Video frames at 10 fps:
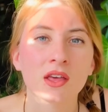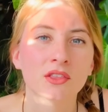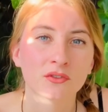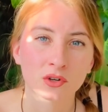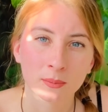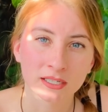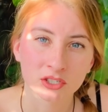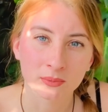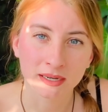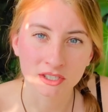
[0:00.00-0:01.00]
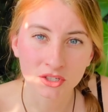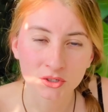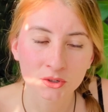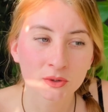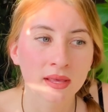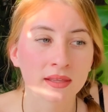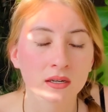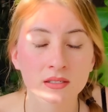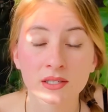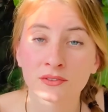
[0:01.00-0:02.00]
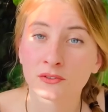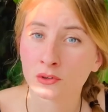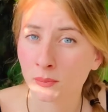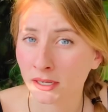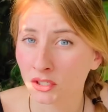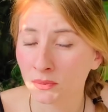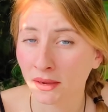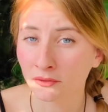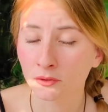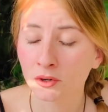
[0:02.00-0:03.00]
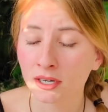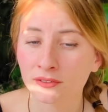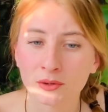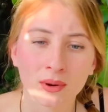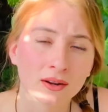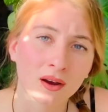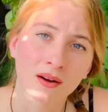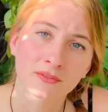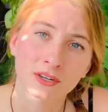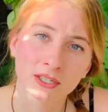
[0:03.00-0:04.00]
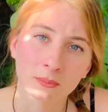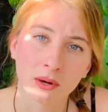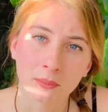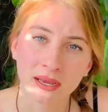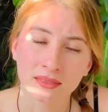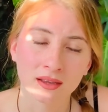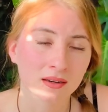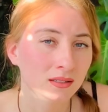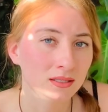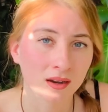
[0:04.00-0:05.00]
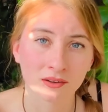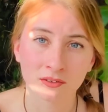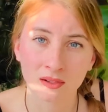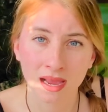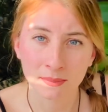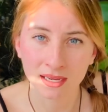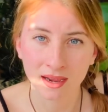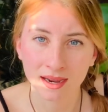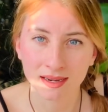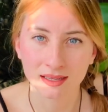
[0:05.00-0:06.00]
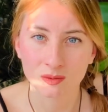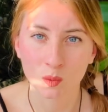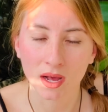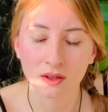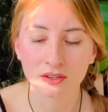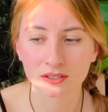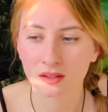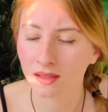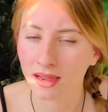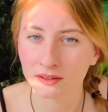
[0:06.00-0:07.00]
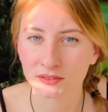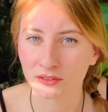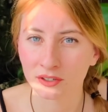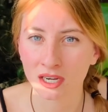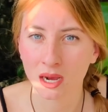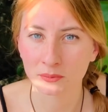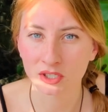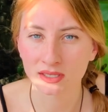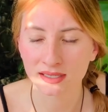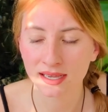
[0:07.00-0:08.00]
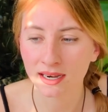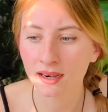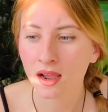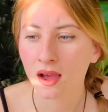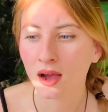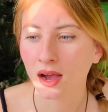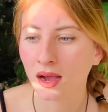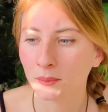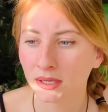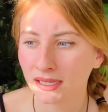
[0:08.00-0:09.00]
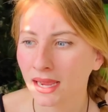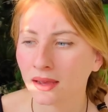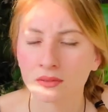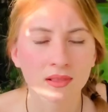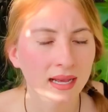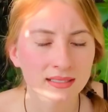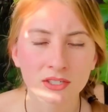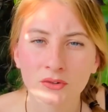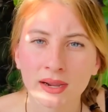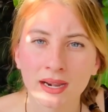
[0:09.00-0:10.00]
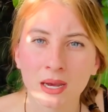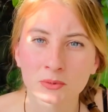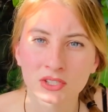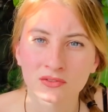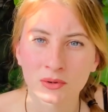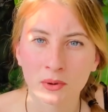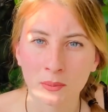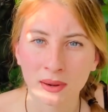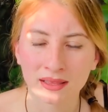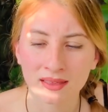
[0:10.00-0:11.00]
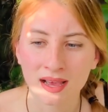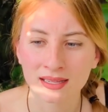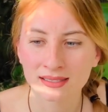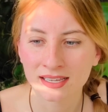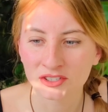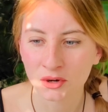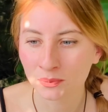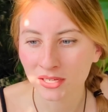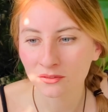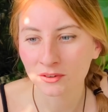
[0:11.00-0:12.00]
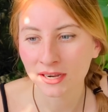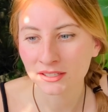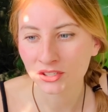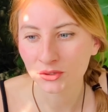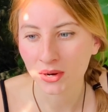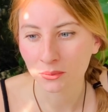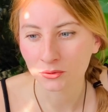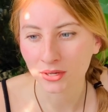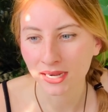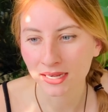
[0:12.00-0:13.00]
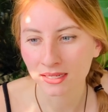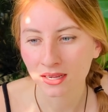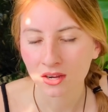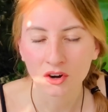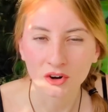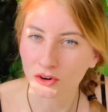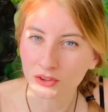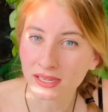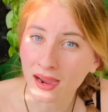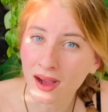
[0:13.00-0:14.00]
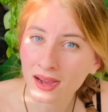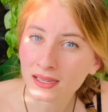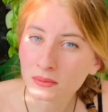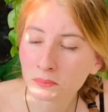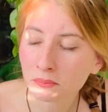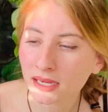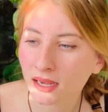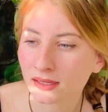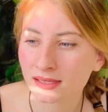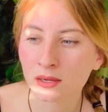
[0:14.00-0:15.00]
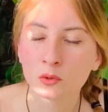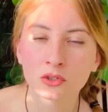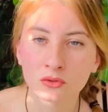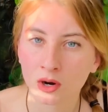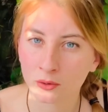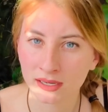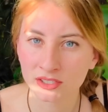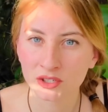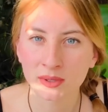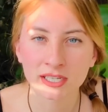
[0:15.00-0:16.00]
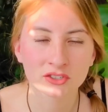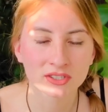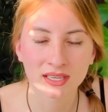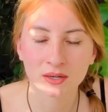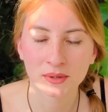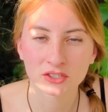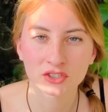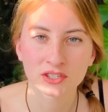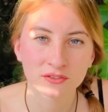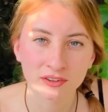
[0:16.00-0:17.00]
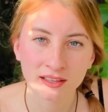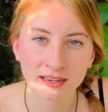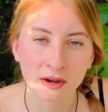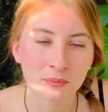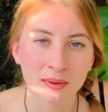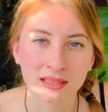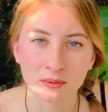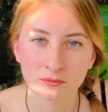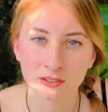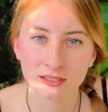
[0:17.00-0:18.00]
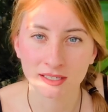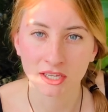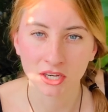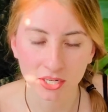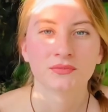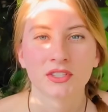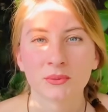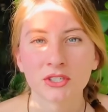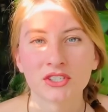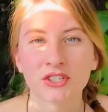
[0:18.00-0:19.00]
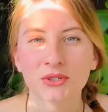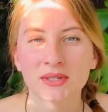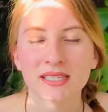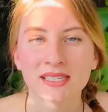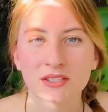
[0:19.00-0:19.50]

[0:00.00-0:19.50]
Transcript: the 4x2x2, and they also have a 4x2x4 if you want to offer your ball python a ton of climbing height as well. There's a lot of different options there. But yeah, lots of great options for ball pythons, and don't be afraid to upgrade early on because they will grow into it. You just got to make sure you fill it out and make them feel secure. Number two is